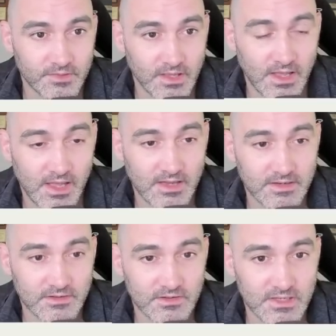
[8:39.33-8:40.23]
and
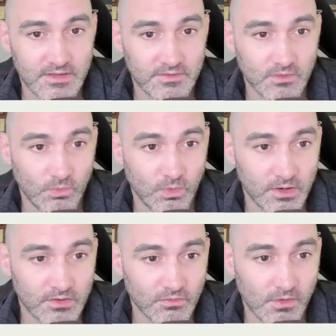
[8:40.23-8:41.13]
there's even
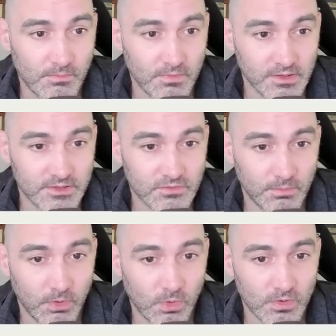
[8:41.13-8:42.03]
one re leaked
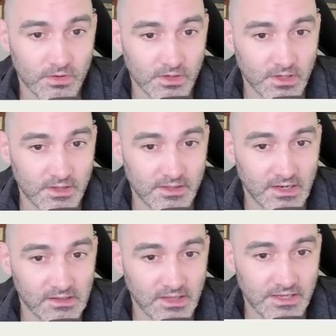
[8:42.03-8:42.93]
report that
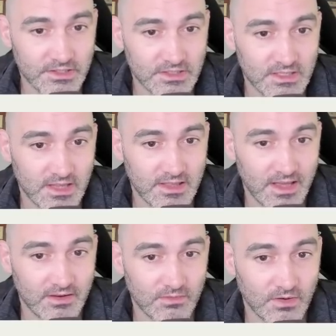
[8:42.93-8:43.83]
alleges
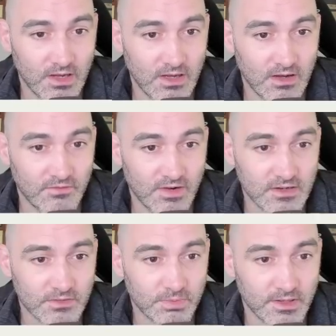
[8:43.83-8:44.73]
that uh,
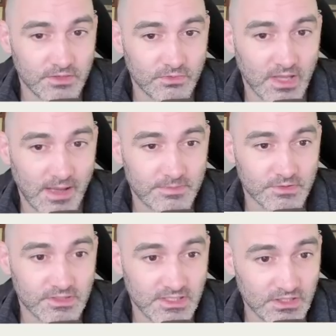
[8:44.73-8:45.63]
Wagner planned to capture
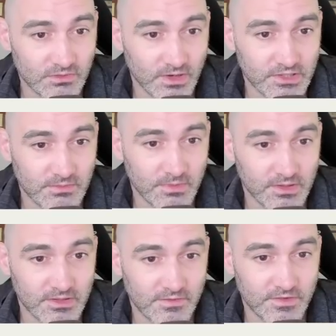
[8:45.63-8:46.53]
senior Russian
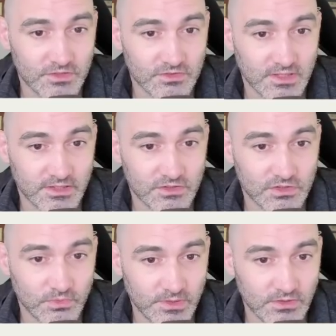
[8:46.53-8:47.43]
military officials like
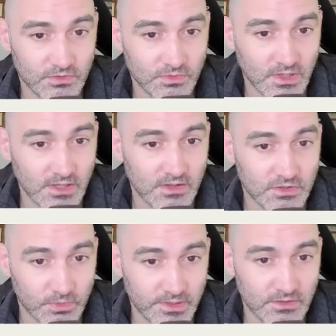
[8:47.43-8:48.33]
Shoigu,
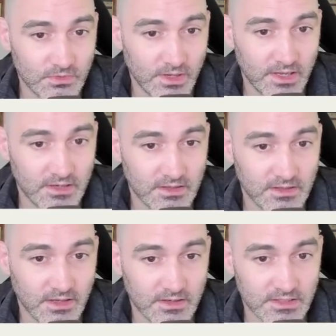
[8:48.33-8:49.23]
Shoigu and
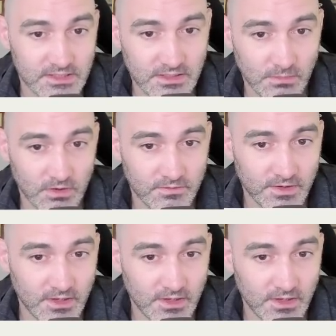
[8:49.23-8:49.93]
Gerasimov,